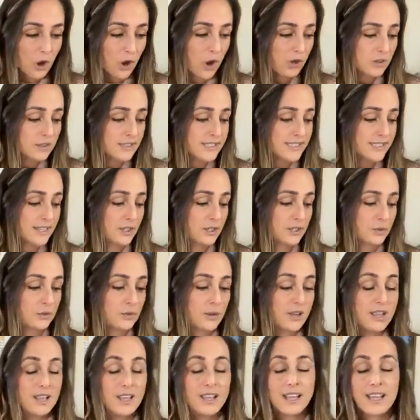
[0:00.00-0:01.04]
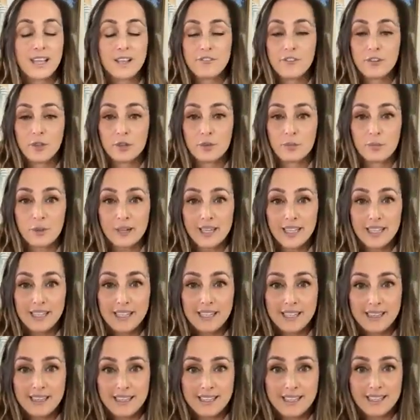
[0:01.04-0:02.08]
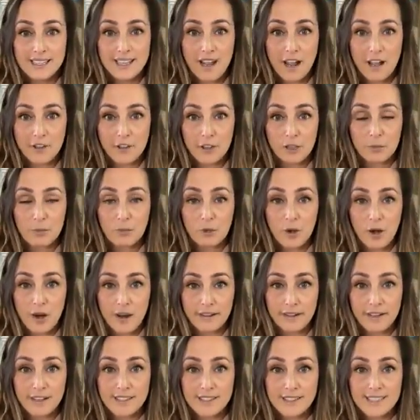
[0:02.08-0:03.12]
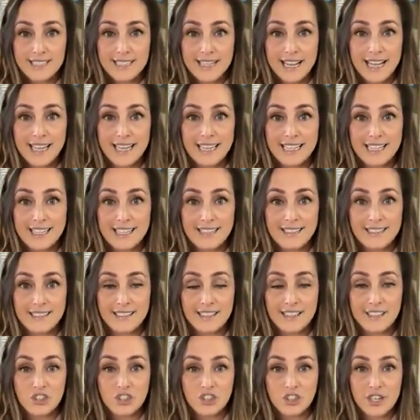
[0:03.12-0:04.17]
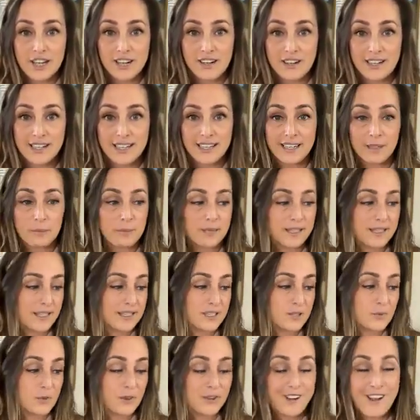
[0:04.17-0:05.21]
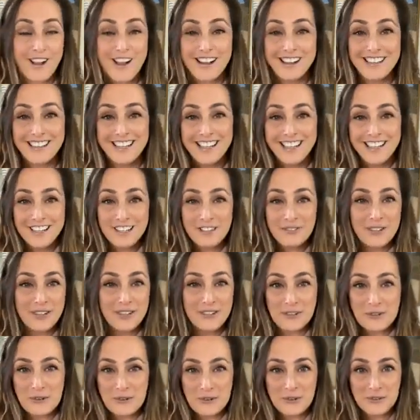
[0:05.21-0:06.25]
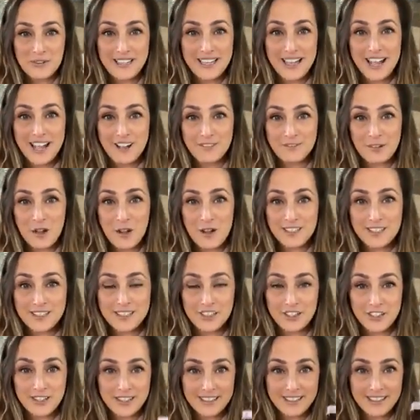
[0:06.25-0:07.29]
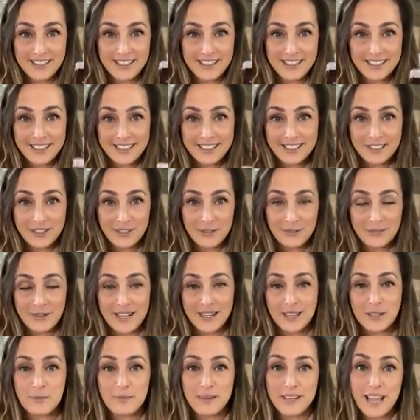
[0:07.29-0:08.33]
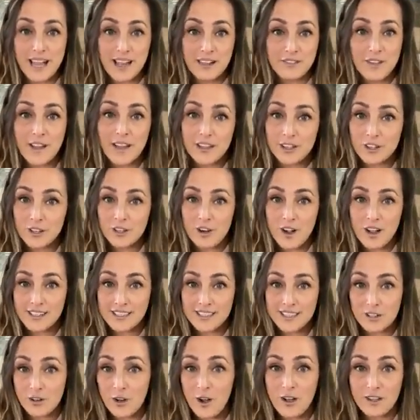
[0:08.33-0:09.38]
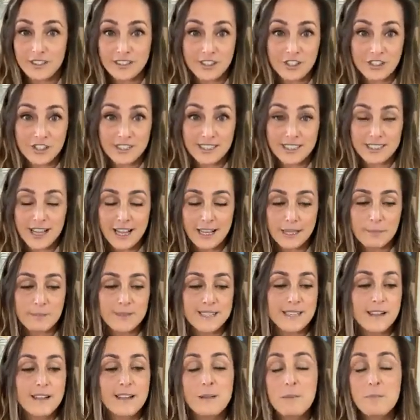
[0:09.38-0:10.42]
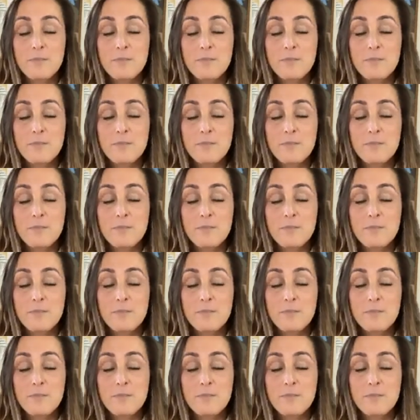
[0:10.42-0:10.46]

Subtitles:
Also, if you're bringing in these other products and sharing, because we don't only have collagen elixir, right? We have other collagen types.